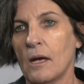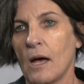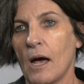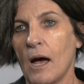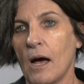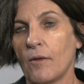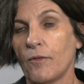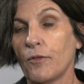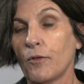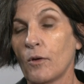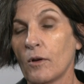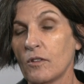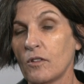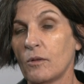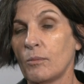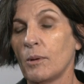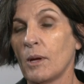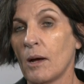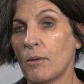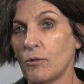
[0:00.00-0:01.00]
uh, for us
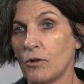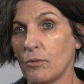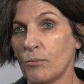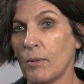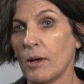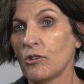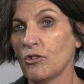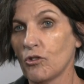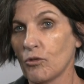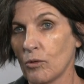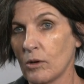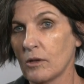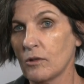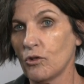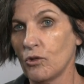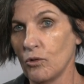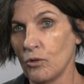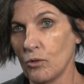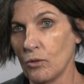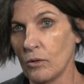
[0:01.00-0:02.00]
to be able to measure it
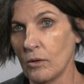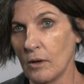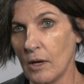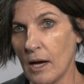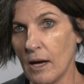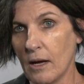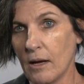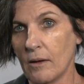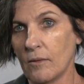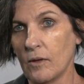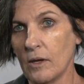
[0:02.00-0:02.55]
to uh,